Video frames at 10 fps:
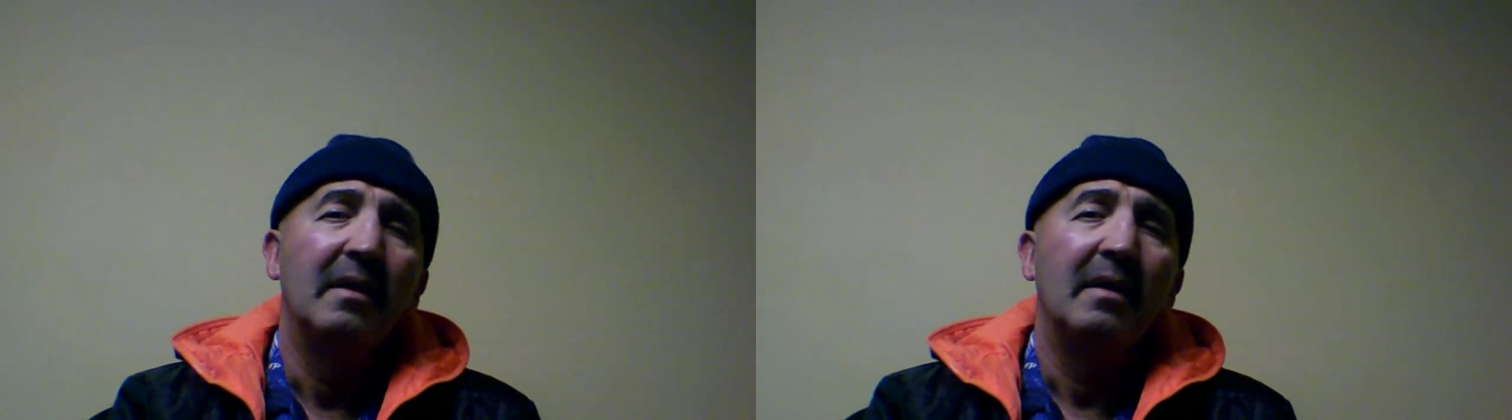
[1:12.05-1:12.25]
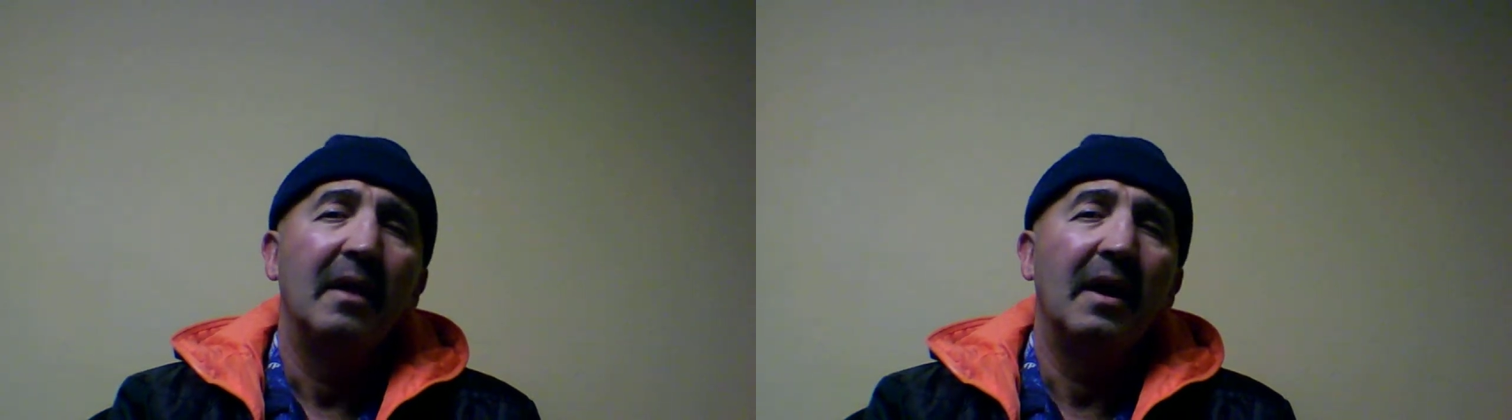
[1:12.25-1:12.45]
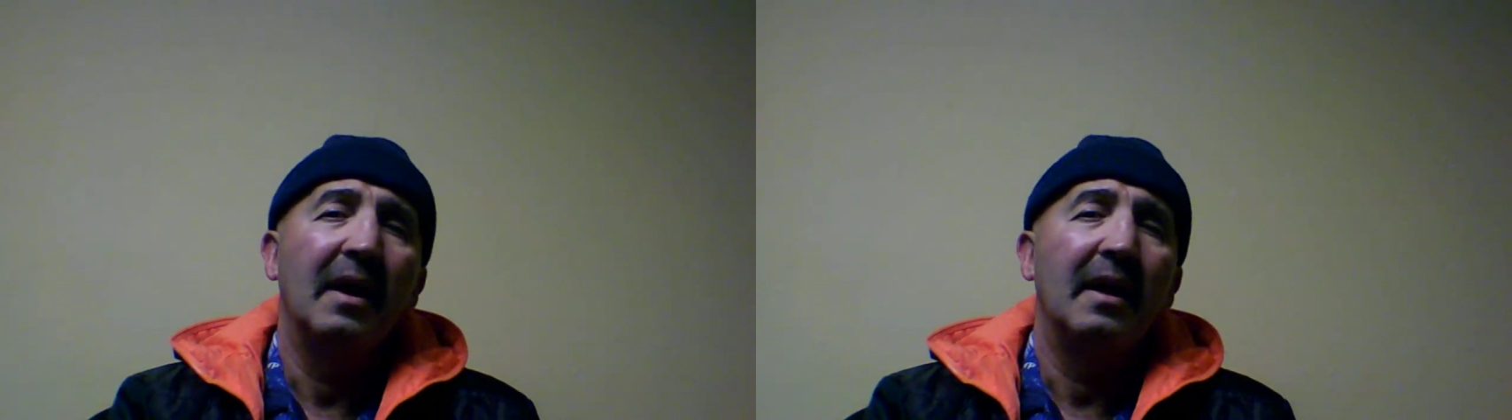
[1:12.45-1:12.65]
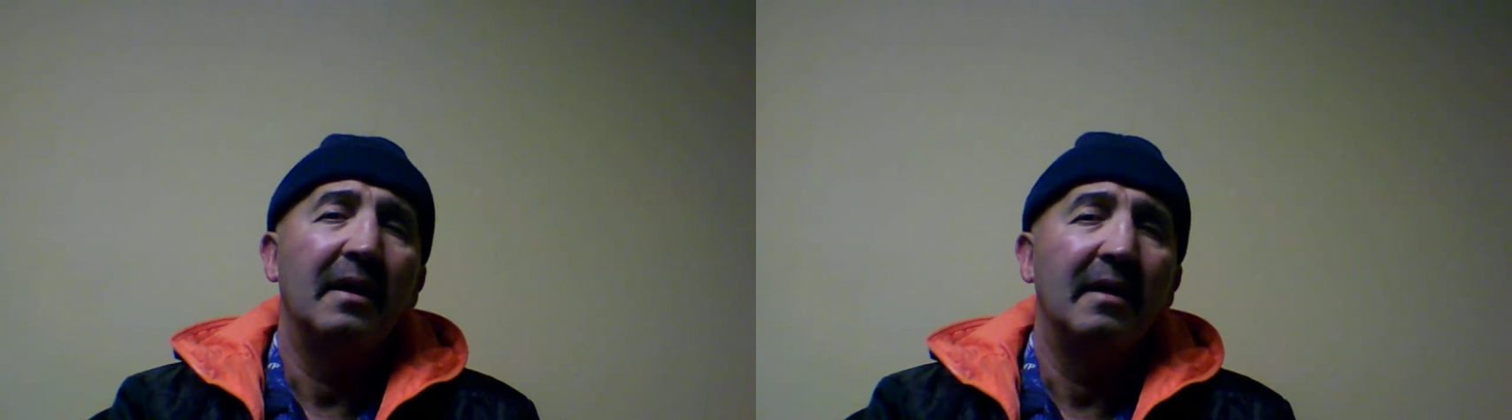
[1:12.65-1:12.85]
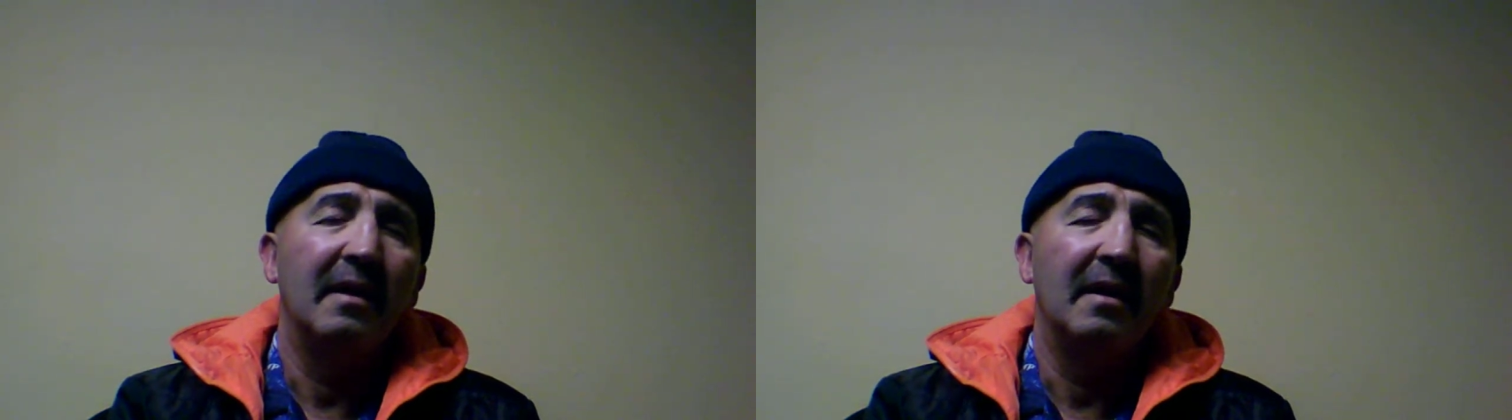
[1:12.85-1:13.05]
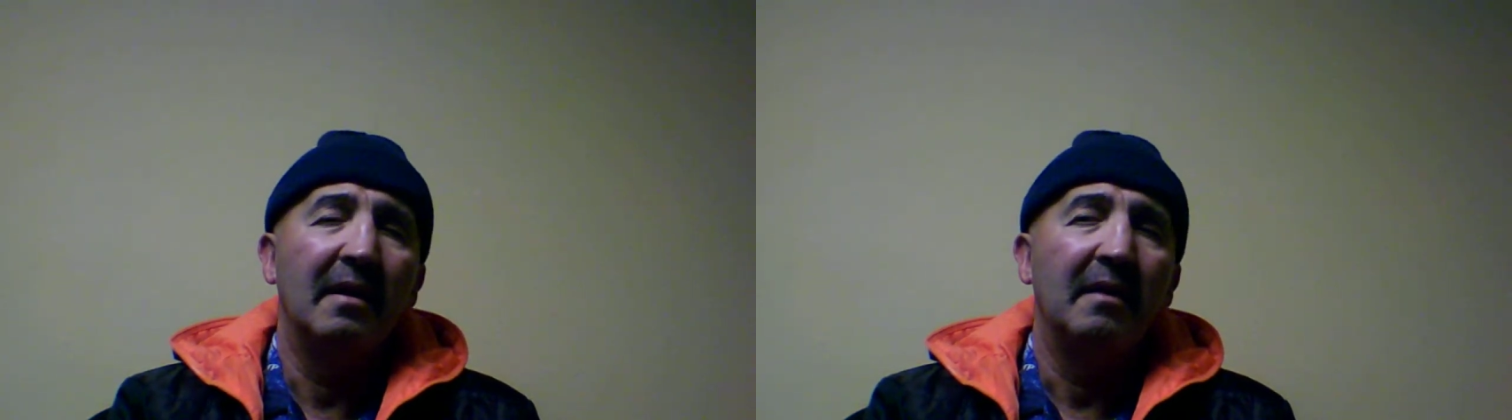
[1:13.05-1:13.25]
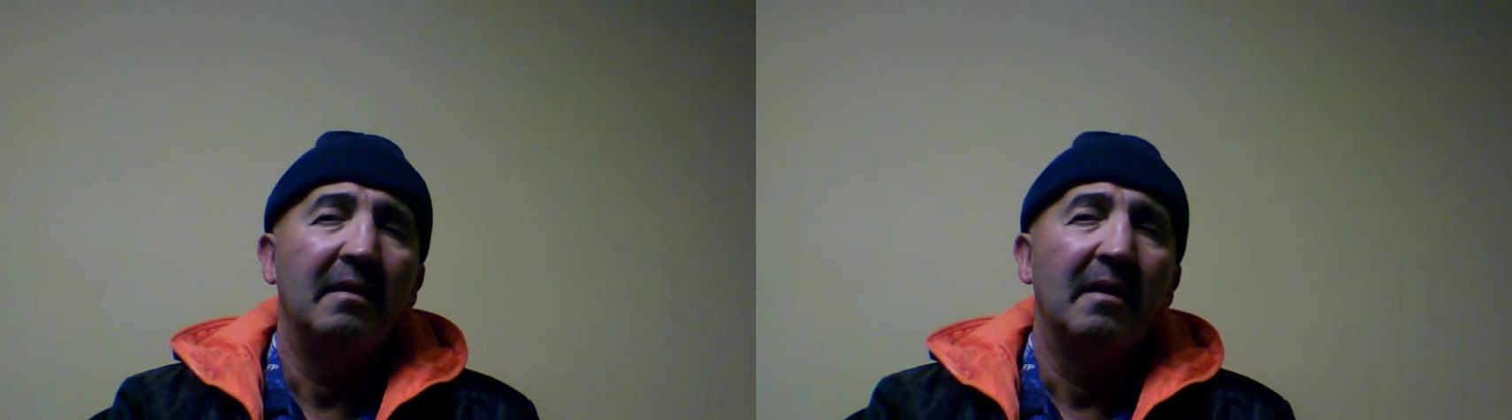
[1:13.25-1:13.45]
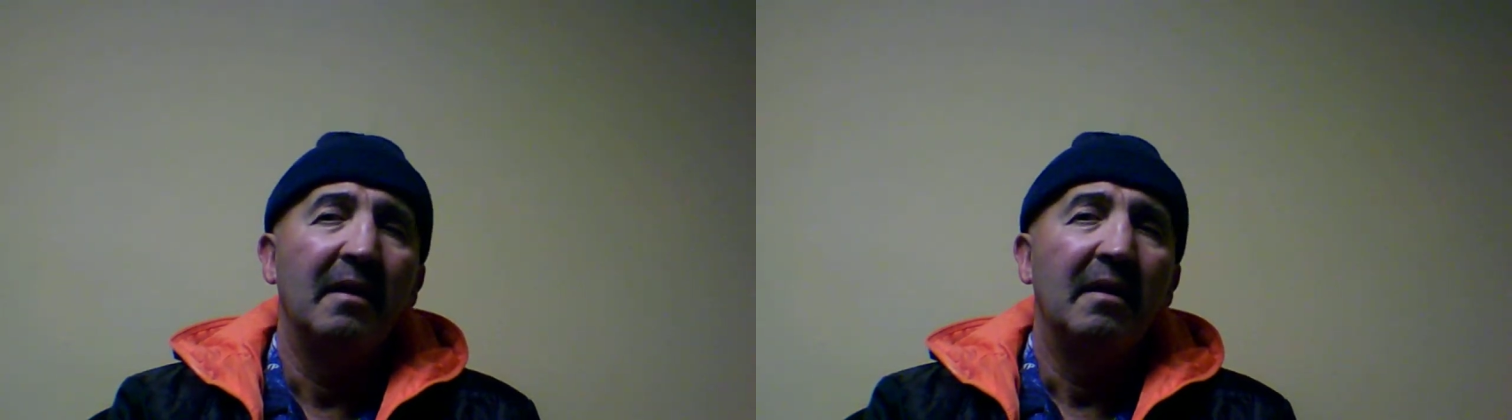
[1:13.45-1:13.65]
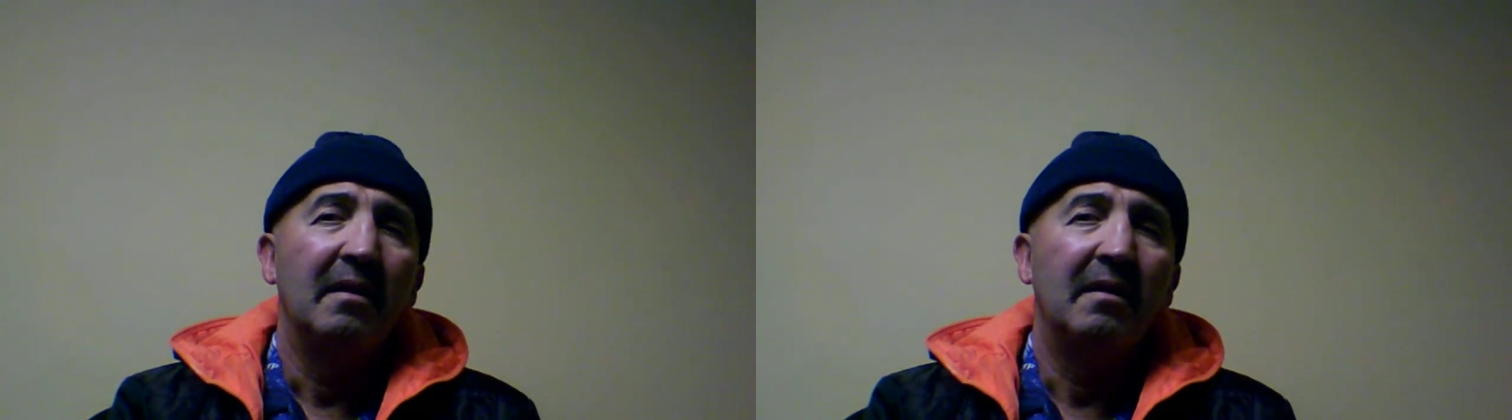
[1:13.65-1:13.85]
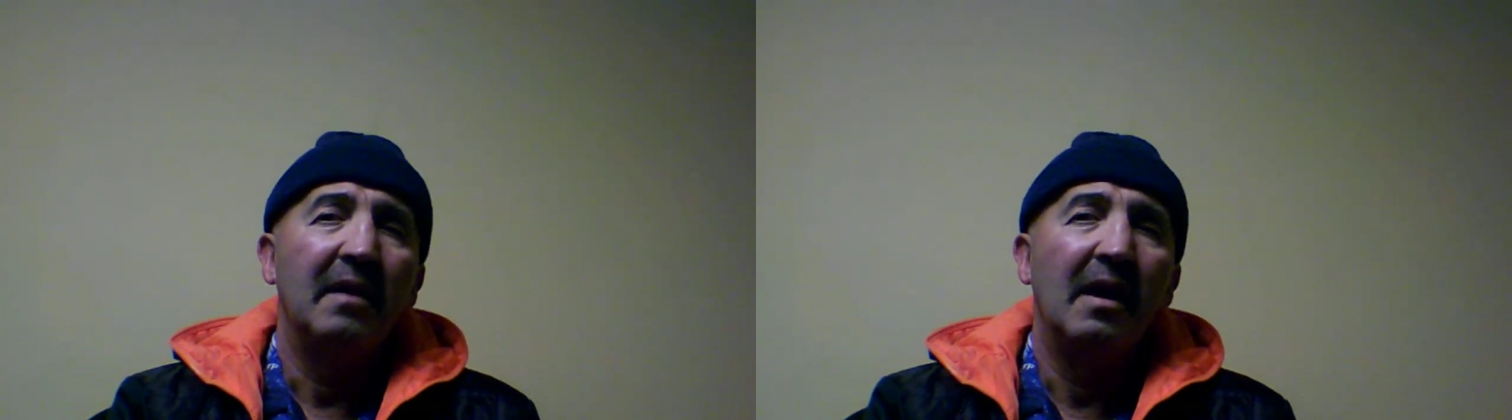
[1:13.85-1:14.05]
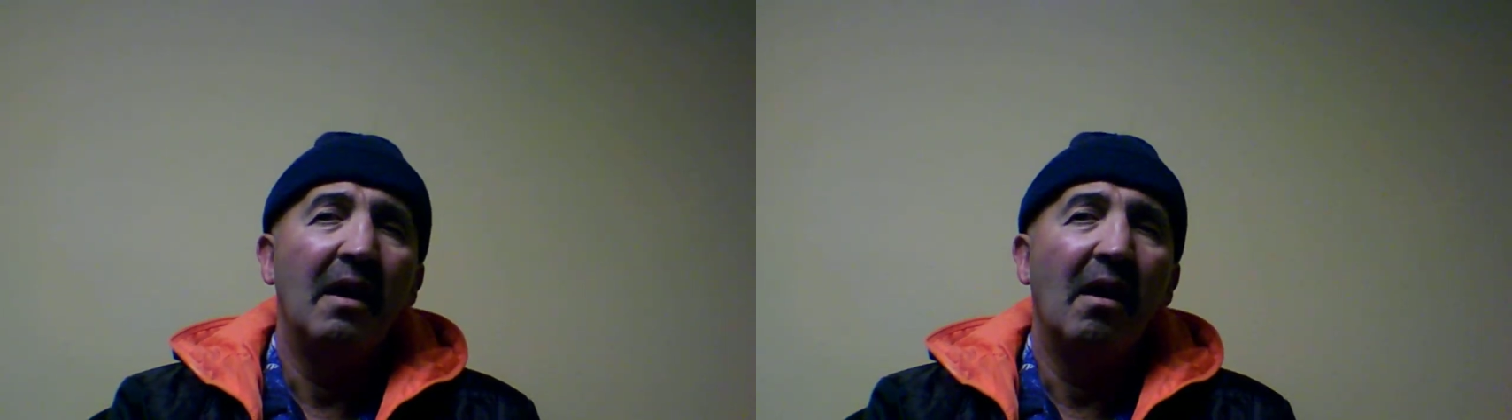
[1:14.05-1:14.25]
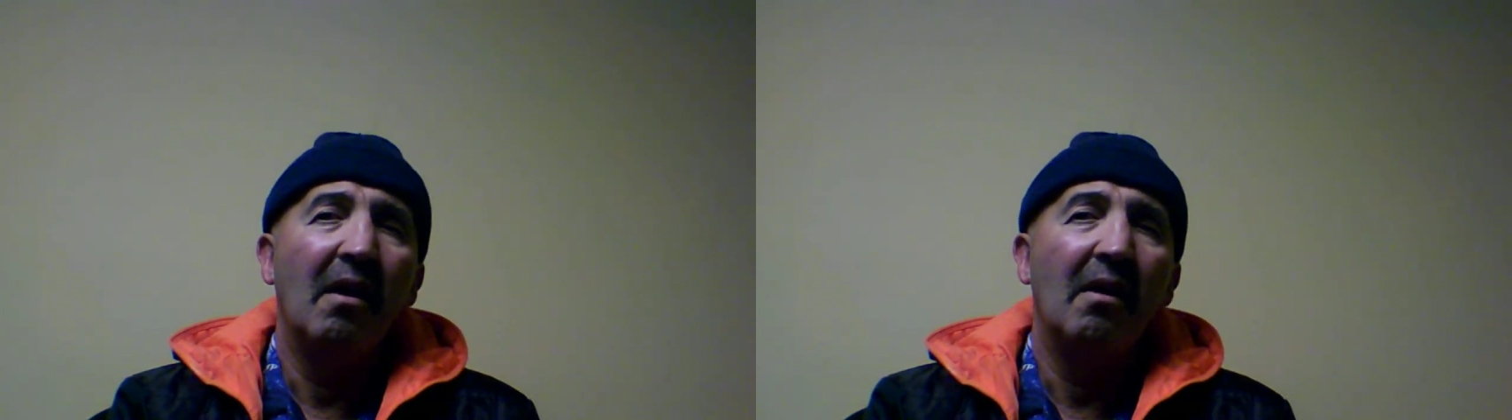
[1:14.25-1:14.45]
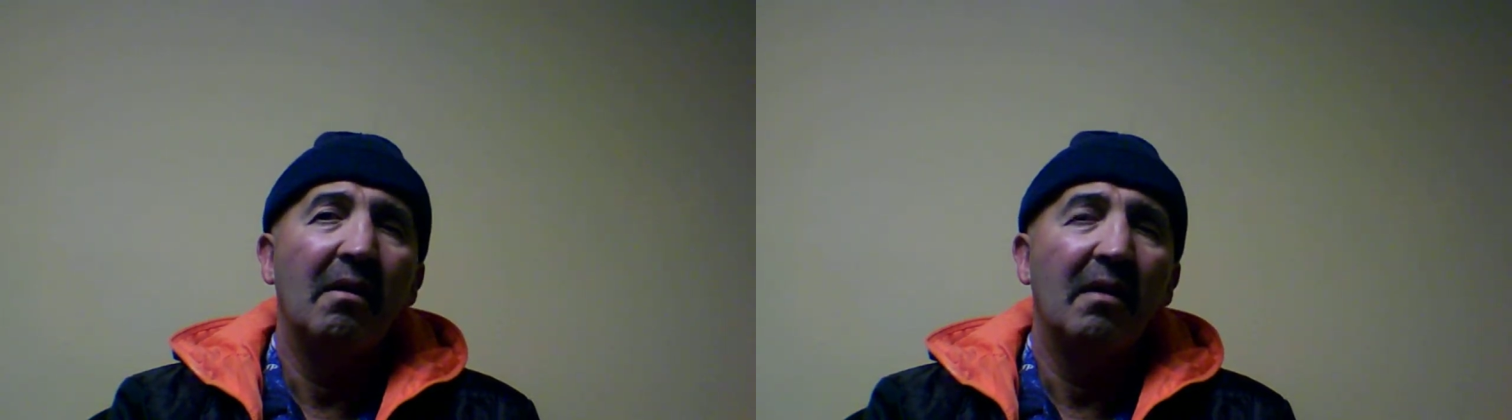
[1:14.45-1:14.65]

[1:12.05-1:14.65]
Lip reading: and they are